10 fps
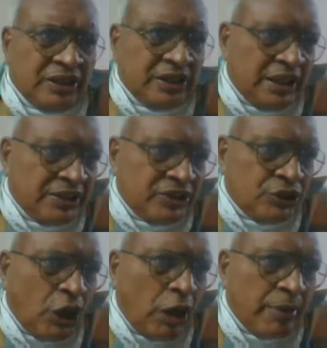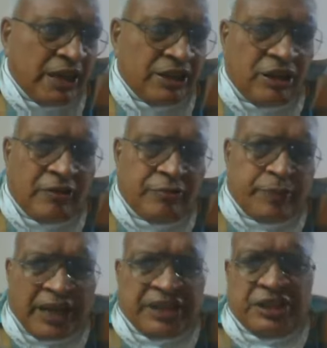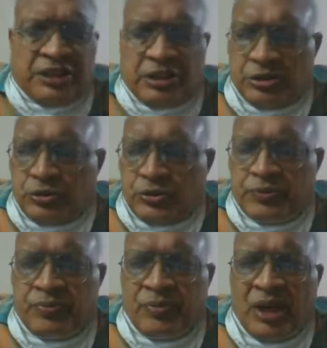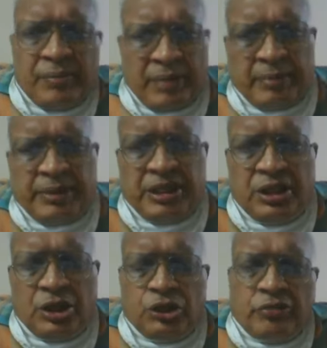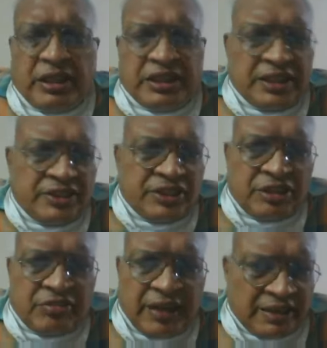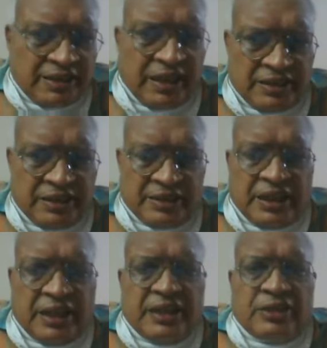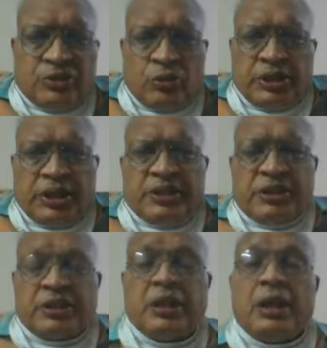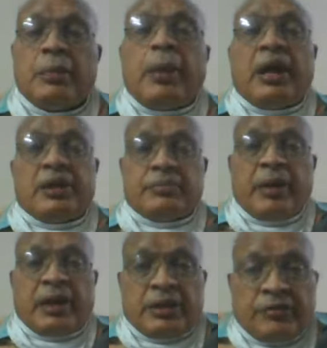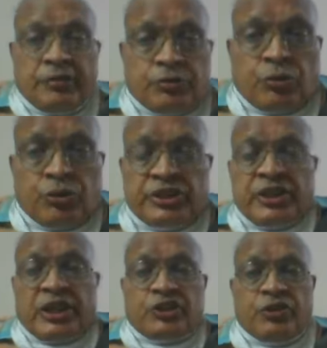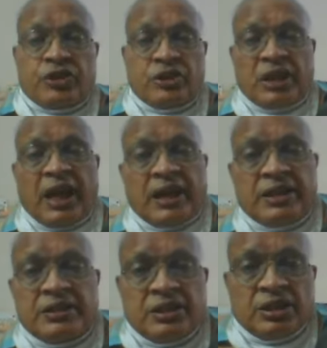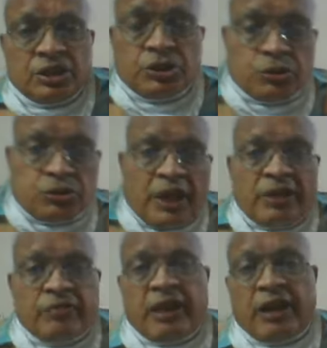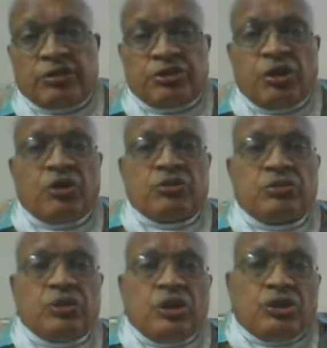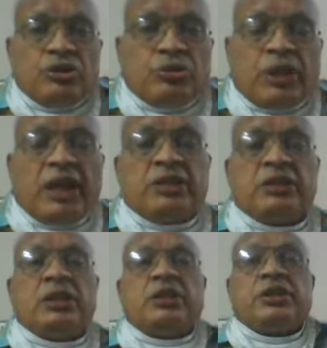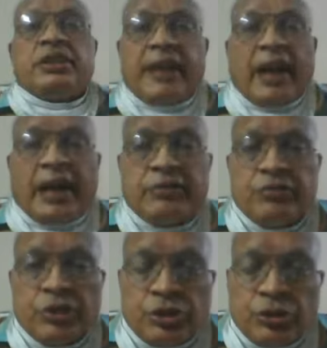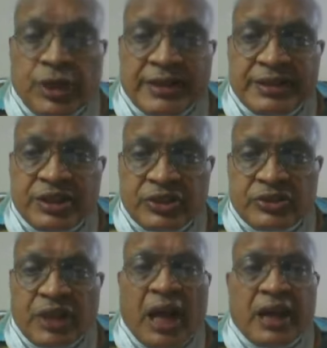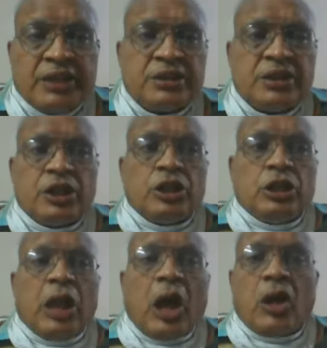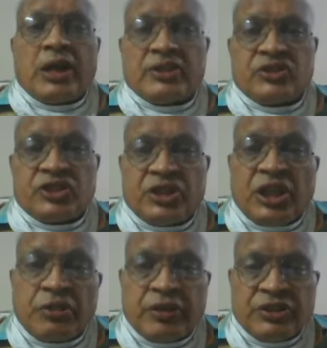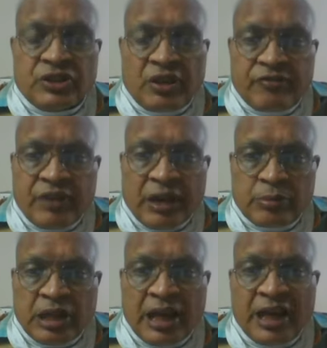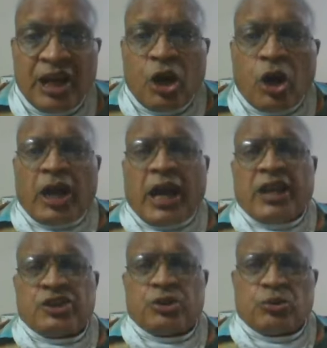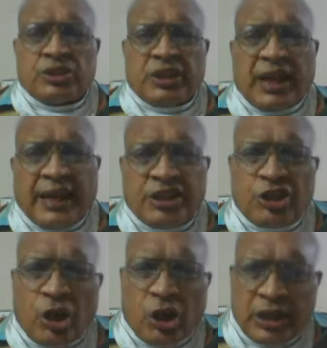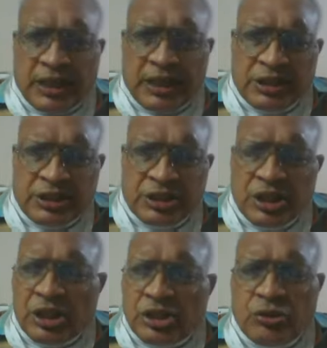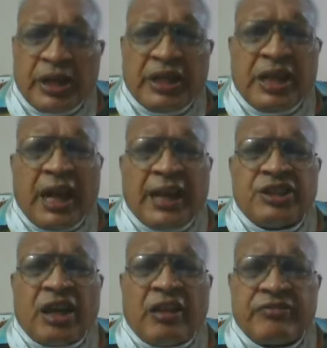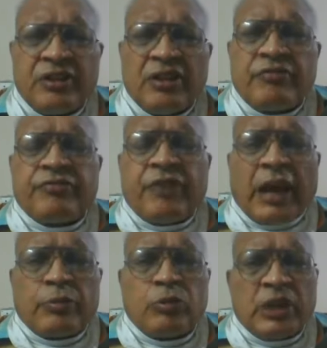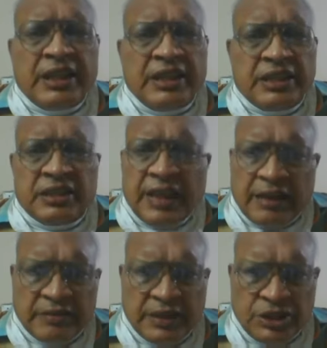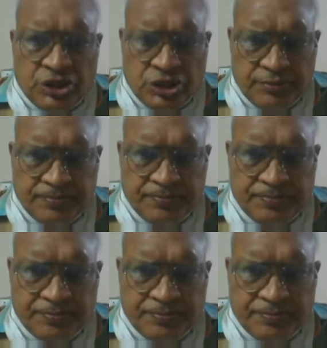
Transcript: That's the drawback of practical use. Maybe your work doesn't require that's the only reason. But if you do research work on that, you think what to do, you can derive, you can design longest sequence of formula, or I should say, I call it a kind of formula linked language.